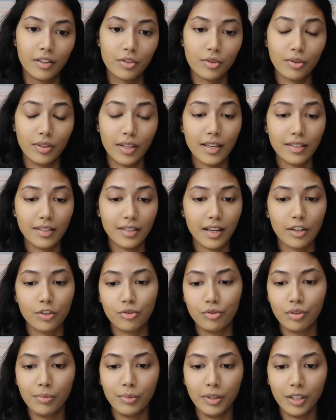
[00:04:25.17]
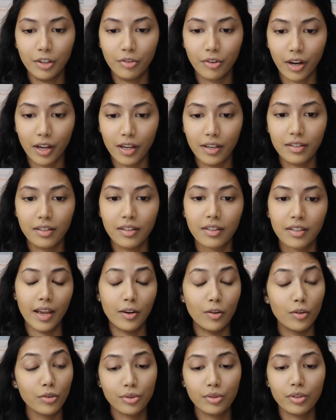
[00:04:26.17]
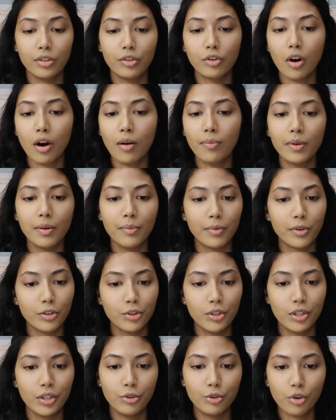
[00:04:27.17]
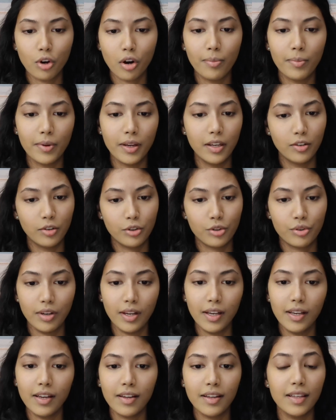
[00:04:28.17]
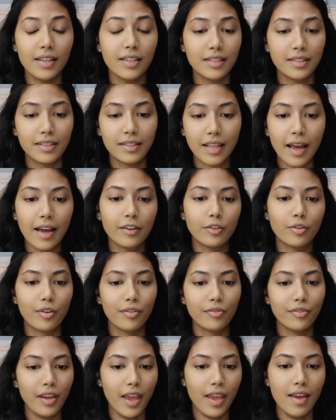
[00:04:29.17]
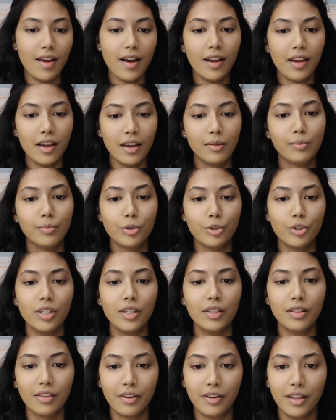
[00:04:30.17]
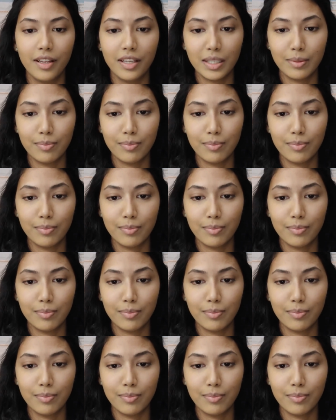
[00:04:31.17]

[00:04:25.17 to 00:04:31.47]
So that's extremely great. And also the top emerging job in Australia is that of AI and machine learning